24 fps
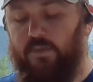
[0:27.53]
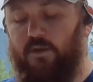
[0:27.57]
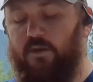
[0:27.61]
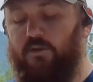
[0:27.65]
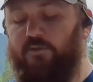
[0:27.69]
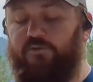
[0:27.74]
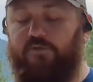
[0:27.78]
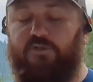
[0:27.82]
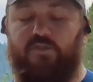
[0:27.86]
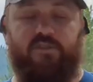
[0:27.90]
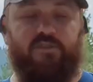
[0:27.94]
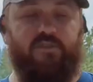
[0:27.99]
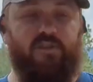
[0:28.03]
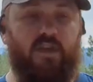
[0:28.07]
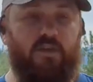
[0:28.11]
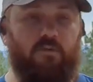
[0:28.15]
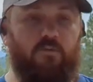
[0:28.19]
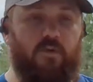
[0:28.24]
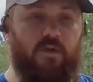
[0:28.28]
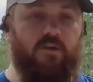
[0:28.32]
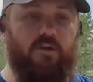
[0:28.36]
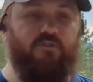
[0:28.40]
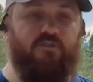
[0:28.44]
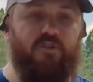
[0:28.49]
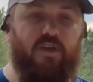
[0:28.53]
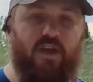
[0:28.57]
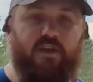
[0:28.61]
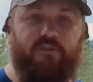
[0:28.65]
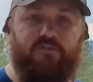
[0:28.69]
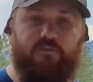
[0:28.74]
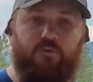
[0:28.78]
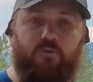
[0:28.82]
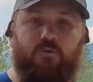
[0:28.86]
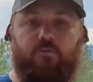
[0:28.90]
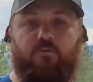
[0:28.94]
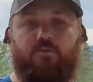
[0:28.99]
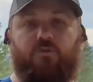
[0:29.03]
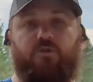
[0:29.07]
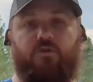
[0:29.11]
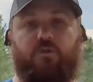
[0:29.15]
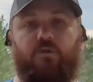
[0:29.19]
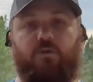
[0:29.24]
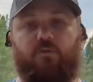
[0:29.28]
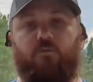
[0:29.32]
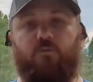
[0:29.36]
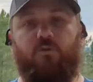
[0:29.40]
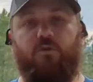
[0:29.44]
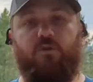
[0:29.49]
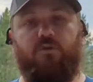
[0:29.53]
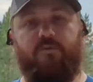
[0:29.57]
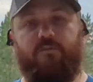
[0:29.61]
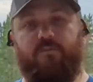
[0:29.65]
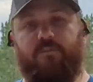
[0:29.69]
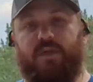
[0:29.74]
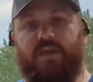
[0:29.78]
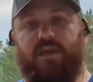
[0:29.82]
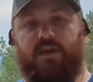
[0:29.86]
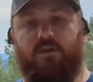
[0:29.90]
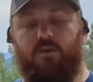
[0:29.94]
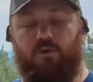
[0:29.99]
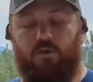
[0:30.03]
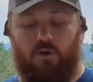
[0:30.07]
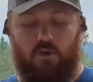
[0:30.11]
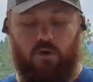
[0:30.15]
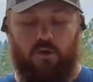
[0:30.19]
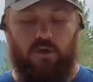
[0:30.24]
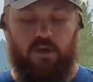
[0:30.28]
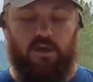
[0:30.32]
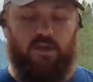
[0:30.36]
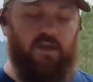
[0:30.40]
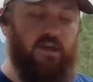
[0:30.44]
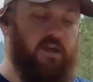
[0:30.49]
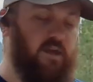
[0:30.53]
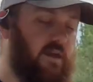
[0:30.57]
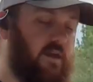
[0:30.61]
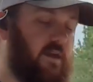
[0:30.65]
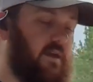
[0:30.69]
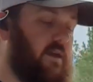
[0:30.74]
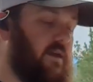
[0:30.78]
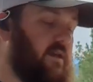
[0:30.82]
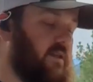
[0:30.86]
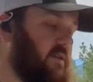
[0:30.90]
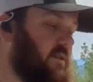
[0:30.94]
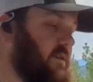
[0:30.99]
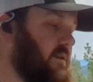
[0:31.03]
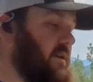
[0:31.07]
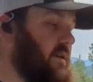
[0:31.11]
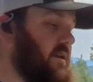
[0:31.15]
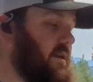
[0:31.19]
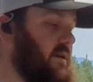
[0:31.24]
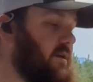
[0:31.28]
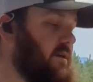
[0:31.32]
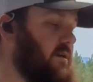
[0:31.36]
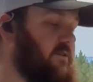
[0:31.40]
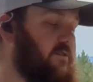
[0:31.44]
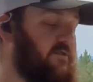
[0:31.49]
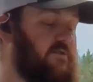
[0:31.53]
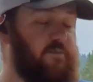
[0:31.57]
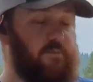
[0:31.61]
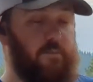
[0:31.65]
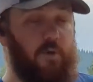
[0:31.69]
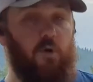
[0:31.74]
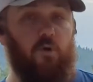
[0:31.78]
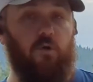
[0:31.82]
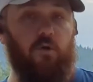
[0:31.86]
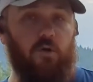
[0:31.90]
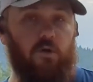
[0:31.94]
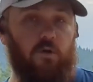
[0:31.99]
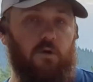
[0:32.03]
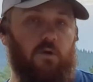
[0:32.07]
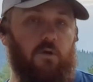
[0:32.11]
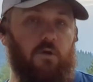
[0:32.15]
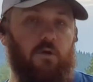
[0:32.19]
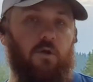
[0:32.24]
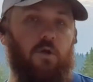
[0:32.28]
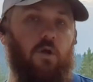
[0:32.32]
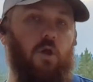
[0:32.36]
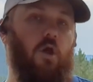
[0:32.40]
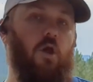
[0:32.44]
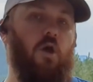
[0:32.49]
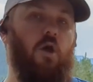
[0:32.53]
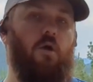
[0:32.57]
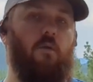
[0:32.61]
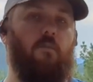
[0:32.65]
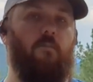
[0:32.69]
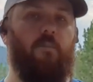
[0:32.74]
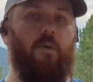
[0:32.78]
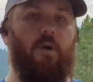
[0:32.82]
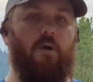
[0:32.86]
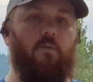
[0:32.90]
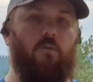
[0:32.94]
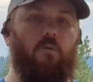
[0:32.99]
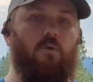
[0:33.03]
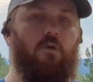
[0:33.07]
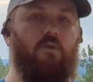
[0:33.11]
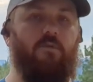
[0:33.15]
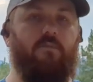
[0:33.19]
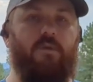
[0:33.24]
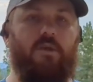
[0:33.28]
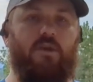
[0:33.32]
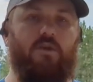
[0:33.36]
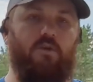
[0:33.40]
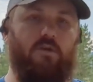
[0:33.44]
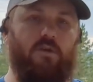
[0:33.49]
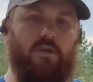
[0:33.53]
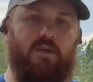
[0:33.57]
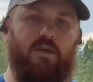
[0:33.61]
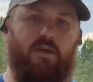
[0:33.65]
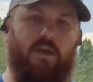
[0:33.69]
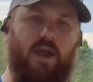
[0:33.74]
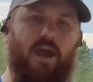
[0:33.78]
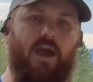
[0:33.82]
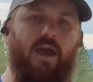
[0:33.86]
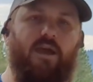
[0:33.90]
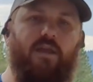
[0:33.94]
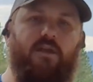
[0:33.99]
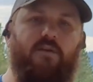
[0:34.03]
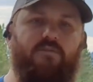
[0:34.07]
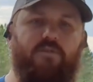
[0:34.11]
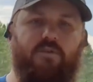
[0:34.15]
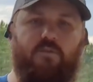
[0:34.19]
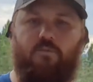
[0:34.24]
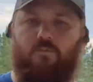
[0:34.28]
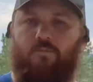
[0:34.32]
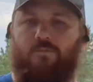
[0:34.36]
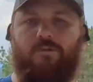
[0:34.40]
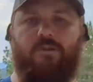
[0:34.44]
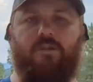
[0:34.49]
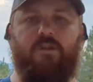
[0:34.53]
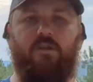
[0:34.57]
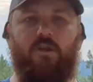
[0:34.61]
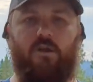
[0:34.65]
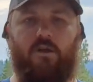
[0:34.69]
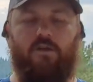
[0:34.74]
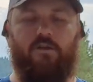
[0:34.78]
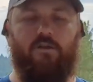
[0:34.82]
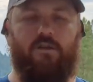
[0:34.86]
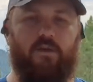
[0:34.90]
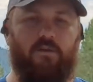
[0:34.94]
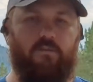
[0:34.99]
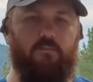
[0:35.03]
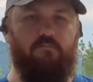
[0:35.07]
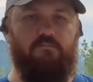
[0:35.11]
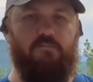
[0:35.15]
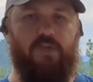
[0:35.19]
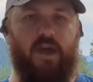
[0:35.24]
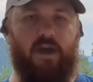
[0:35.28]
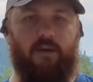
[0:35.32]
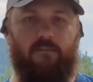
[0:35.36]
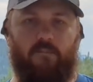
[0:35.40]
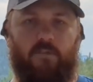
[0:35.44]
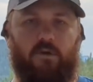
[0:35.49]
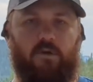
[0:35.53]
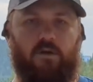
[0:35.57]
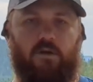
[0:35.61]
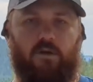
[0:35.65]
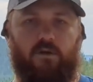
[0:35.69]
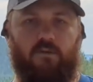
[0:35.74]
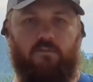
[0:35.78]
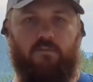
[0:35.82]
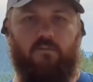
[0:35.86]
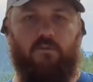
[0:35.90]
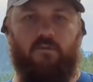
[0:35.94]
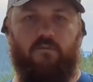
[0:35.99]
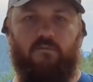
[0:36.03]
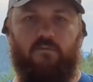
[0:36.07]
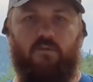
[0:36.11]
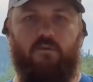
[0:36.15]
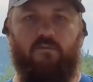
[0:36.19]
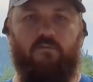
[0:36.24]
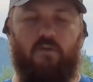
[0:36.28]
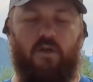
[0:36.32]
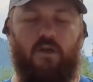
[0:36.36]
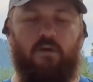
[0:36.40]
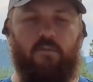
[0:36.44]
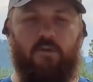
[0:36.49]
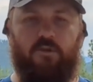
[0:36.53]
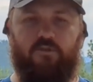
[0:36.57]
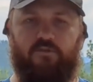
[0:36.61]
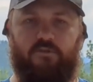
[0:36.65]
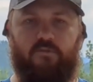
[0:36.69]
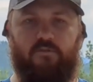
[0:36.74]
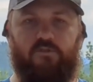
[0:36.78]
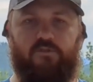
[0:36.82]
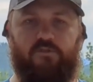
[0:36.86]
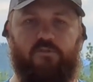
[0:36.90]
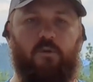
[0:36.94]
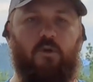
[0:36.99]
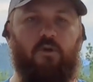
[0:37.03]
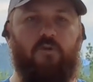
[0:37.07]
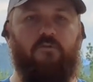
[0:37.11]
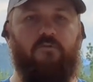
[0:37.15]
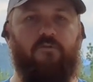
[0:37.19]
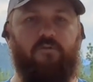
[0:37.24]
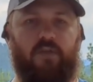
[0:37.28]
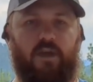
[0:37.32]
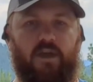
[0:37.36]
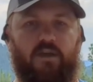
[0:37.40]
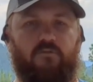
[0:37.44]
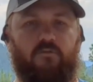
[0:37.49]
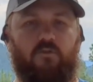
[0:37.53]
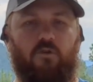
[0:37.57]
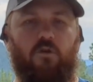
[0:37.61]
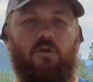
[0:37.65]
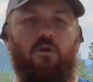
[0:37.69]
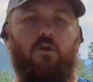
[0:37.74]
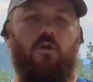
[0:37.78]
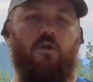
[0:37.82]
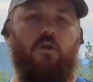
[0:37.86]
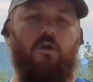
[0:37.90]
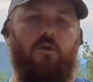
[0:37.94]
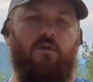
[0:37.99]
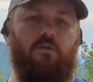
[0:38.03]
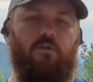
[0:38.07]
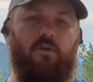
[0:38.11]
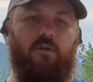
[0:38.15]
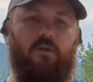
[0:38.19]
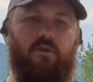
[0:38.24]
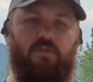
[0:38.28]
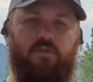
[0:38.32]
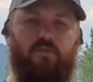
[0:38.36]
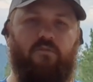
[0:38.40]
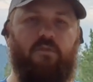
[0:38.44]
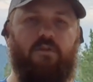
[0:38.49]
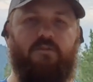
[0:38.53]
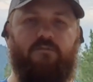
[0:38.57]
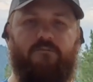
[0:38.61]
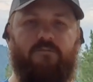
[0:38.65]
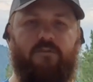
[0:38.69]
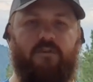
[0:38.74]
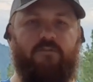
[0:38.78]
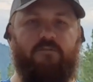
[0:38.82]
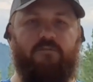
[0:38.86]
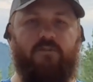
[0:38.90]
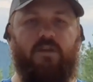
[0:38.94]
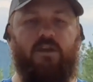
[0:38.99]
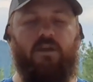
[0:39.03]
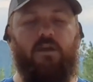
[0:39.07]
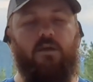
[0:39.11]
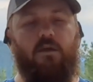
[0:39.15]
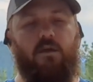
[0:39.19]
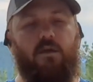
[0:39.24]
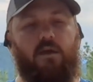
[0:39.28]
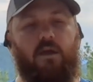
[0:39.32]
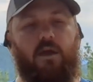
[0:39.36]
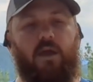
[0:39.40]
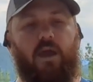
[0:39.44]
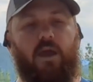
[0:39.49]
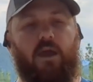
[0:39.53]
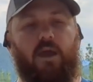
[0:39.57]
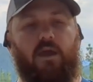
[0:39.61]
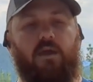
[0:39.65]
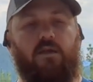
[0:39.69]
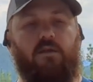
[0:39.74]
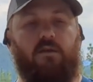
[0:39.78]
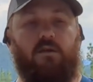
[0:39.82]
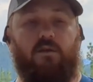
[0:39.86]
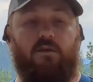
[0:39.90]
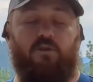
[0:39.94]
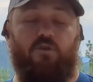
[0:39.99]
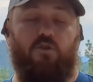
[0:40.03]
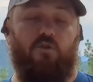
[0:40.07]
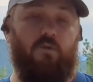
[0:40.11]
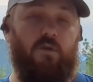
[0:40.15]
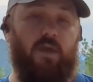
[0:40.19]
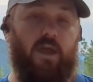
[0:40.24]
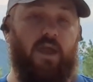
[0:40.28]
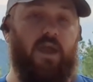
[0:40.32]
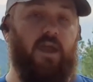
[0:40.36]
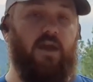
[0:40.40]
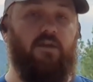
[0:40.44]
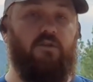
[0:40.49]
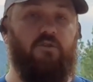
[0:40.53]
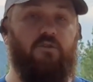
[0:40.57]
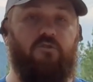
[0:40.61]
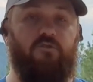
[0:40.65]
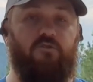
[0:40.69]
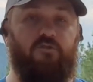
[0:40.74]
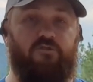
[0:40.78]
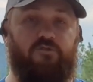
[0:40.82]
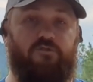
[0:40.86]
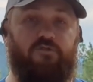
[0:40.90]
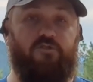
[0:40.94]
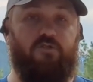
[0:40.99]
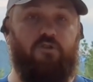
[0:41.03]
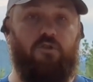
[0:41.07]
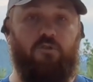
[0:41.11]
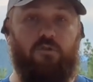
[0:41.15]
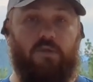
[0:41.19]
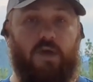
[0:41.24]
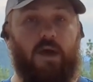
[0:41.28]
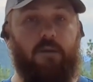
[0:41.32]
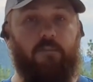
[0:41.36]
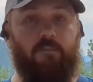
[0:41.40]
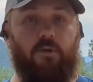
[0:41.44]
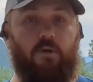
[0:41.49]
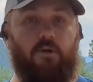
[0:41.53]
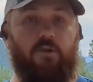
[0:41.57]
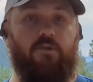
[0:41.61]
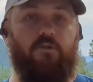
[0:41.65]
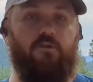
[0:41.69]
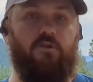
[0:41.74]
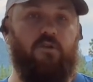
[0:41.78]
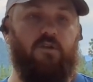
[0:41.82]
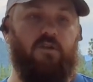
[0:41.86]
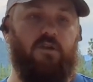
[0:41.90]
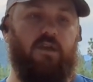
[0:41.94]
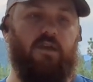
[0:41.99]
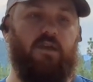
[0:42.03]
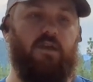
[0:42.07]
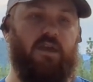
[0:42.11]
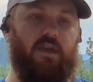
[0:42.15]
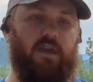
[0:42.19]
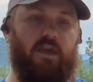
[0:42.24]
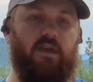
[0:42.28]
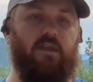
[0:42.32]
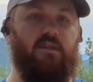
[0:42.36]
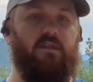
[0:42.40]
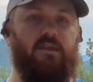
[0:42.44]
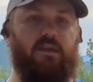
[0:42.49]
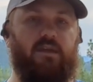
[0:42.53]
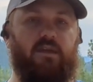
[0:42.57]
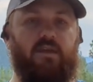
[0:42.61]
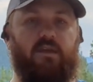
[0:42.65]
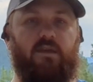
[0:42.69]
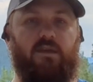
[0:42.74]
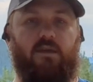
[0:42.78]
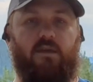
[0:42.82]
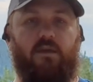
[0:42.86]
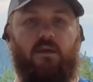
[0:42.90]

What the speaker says: So this King Ranch casserole we're doing, we're going to be cooking it in the smoker, but we're going to be cooking it high enough that we're really not going to get very much of a smoked flavor at 350. And you can just do that part of the cooking in